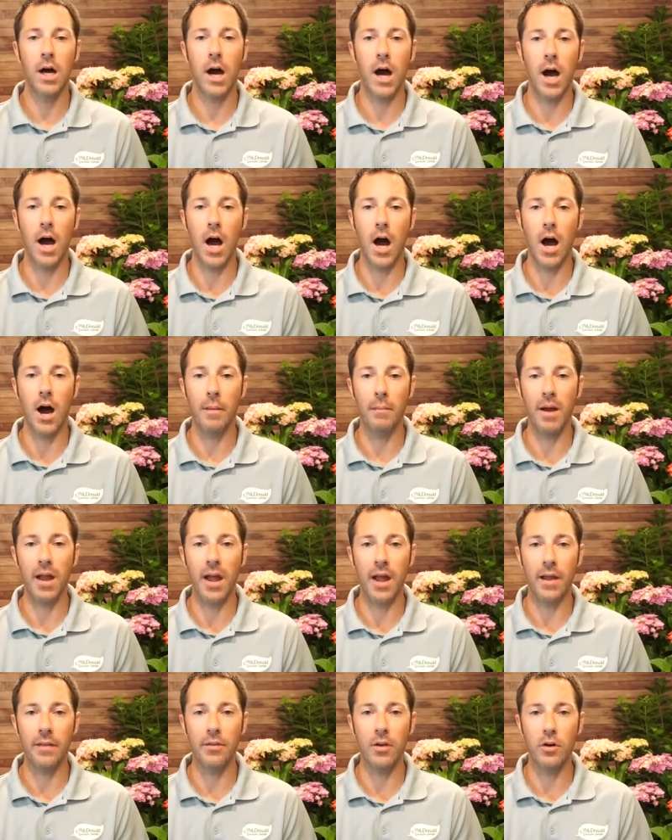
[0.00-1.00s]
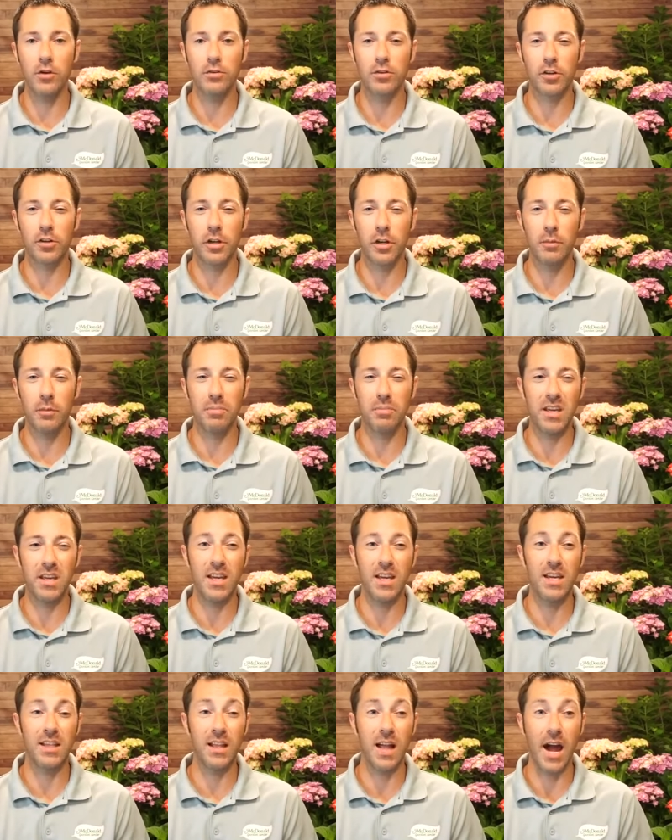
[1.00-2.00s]
Um, and those are going to
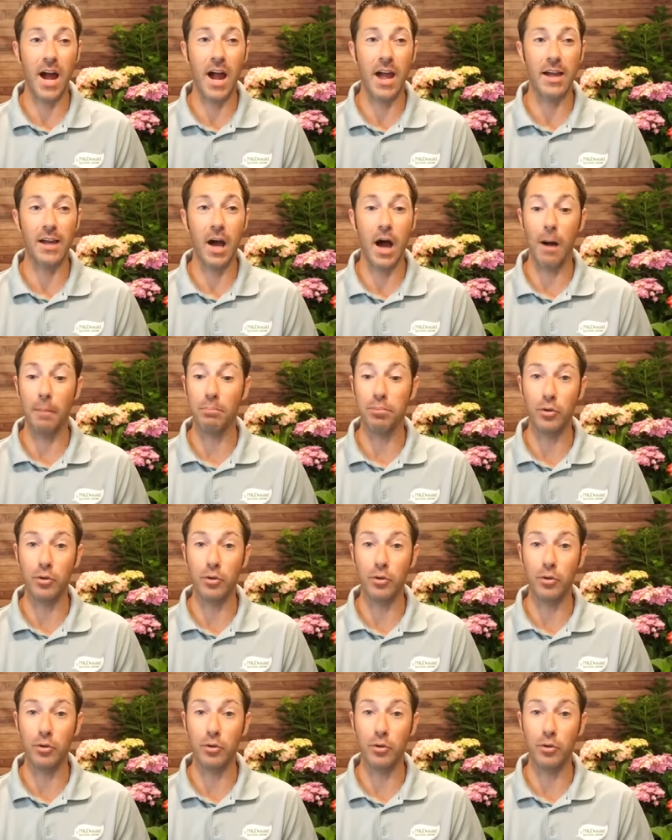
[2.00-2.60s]
be like uh,